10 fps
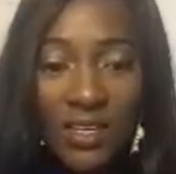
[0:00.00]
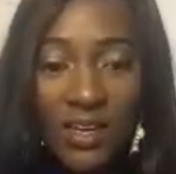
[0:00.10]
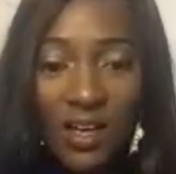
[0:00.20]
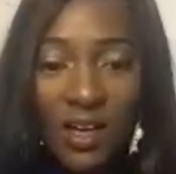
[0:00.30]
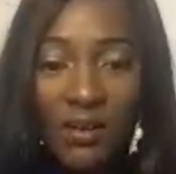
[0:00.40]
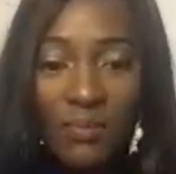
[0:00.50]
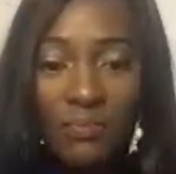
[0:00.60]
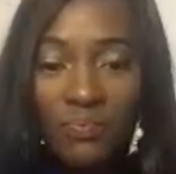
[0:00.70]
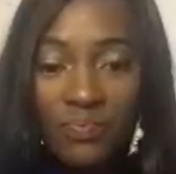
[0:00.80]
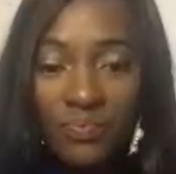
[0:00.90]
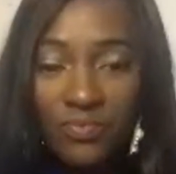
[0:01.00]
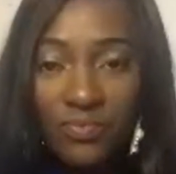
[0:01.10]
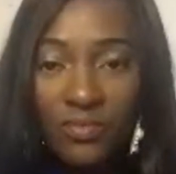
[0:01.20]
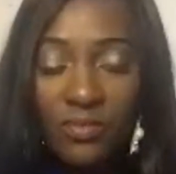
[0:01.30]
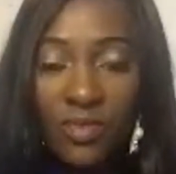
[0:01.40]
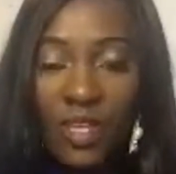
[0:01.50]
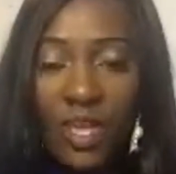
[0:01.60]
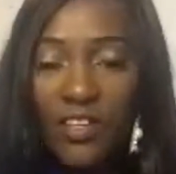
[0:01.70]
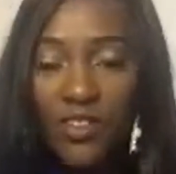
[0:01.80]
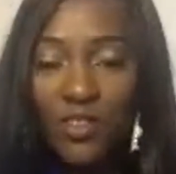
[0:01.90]
And
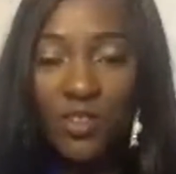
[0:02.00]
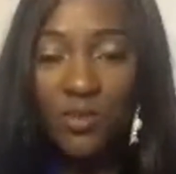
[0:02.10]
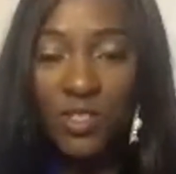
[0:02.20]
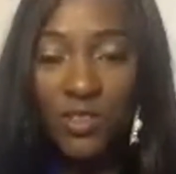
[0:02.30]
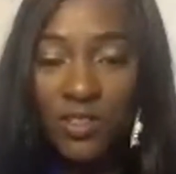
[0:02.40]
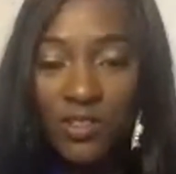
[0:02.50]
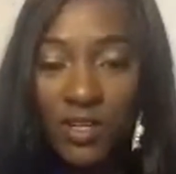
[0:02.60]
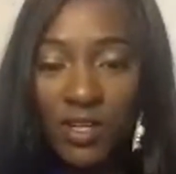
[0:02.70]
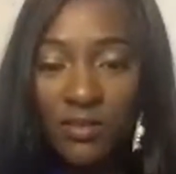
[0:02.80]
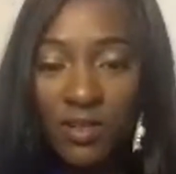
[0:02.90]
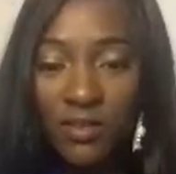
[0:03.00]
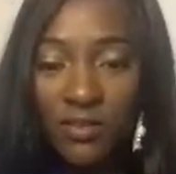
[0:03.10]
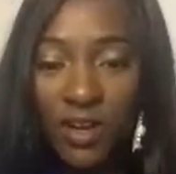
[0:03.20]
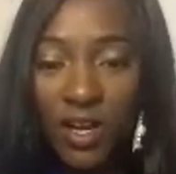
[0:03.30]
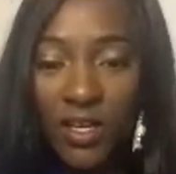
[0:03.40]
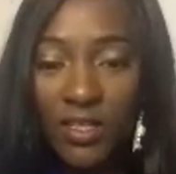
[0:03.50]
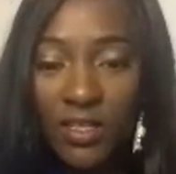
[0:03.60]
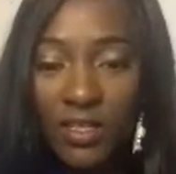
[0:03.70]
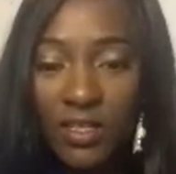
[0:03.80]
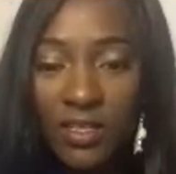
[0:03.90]
YouTube, we're doing great. We're fine.
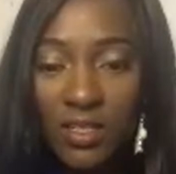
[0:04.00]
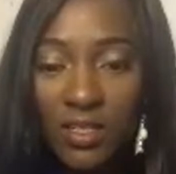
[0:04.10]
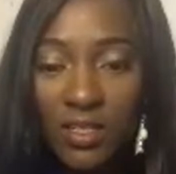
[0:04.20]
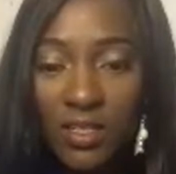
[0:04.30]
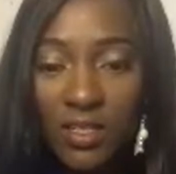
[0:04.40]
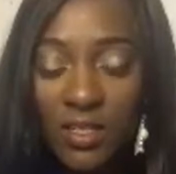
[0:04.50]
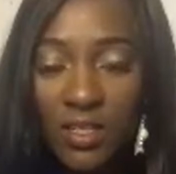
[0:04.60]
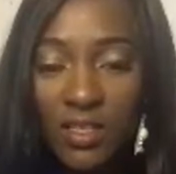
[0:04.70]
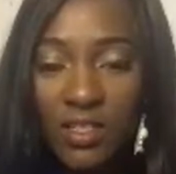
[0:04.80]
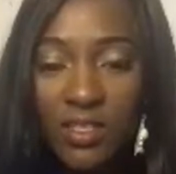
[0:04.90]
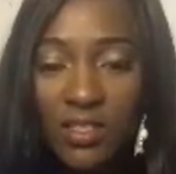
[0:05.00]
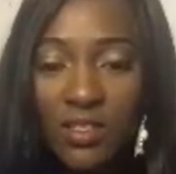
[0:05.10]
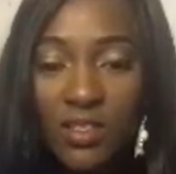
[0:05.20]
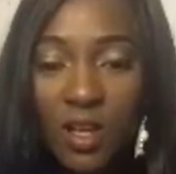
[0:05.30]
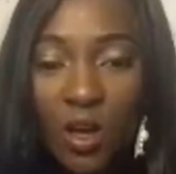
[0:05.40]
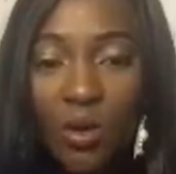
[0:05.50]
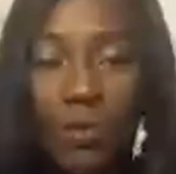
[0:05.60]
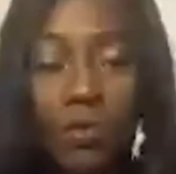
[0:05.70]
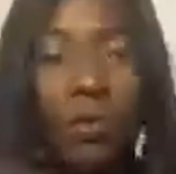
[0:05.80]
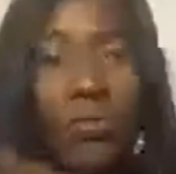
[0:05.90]
So
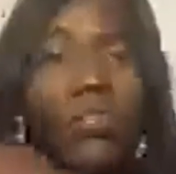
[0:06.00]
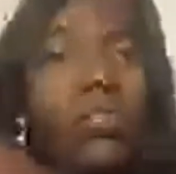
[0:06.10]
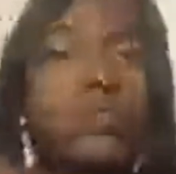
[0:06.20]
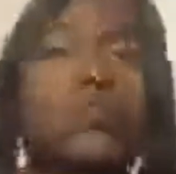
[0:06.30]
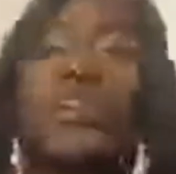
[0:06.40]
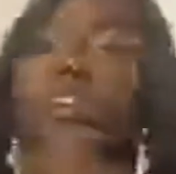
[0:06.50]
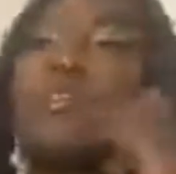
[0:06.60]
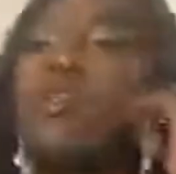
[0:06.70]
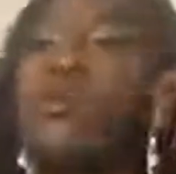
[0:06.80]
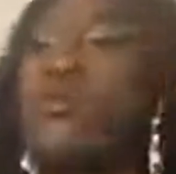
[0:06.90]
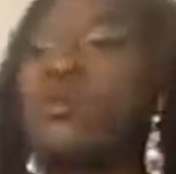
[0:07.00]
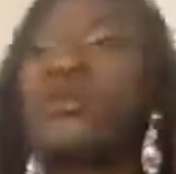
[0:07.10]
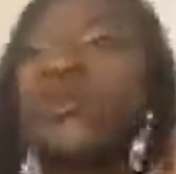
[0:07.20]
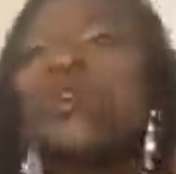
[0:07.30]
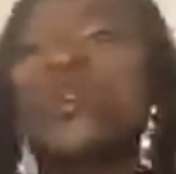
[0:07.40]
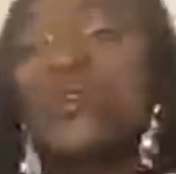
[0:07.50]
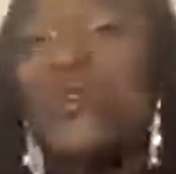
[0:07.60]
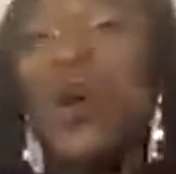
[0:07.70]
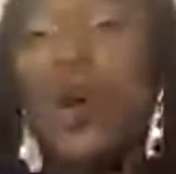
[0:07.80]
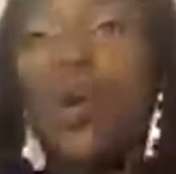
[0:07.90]
just wanted to
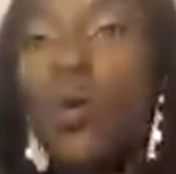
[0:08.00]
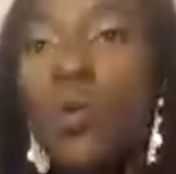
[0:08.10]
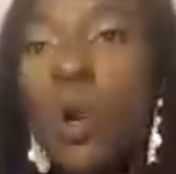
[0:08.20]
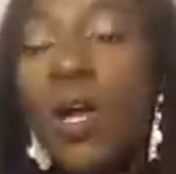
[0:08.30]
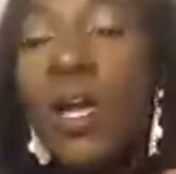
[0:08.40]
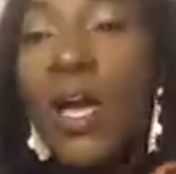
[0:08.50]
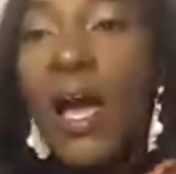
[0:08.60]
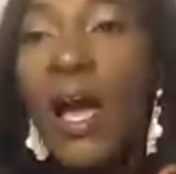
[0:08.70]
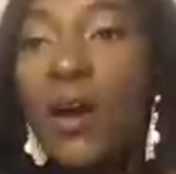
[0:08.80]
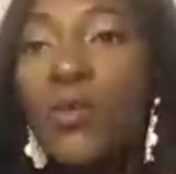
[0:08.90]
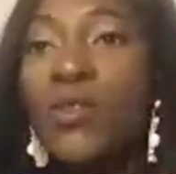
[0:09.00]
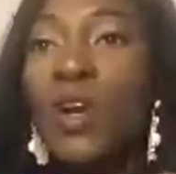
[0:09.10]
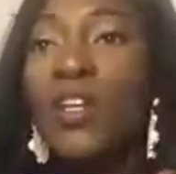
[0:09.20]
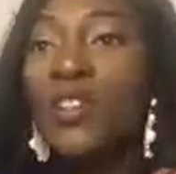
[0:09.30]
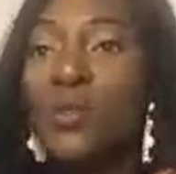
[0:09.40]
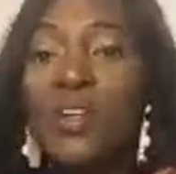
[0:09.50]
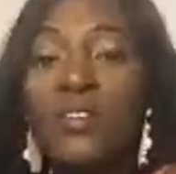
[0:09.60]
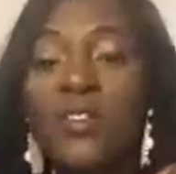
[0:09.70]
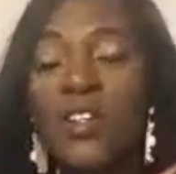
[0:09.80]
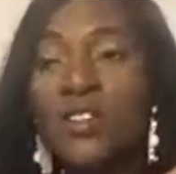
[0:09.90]
know how you are doing,
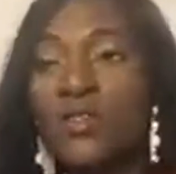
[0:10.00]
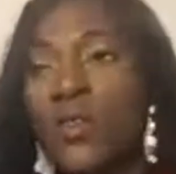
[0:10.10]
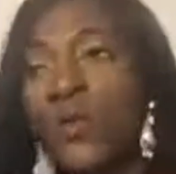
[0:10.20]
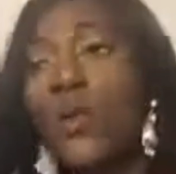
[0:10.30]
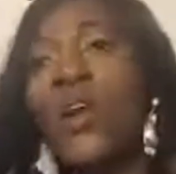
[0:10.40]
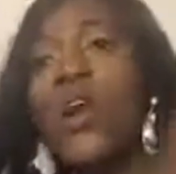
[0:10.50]
first of all.